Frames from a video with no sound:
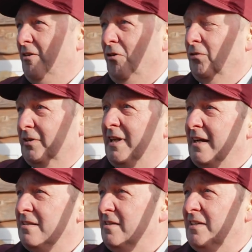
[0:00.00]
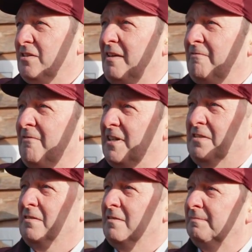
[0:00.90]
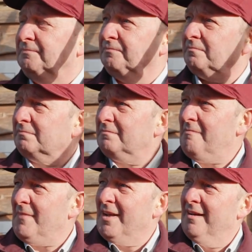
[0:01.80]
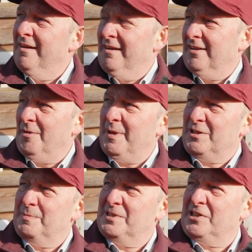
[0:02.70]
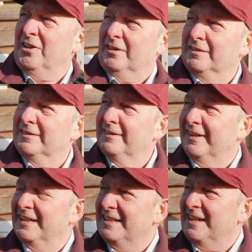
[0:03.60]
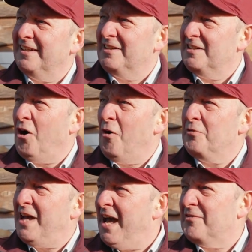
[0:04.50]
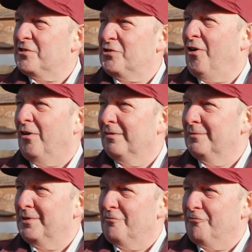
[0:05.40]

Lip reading: all the next six or seven pheasants. And I picked up his gun, and he'd only ever shot with a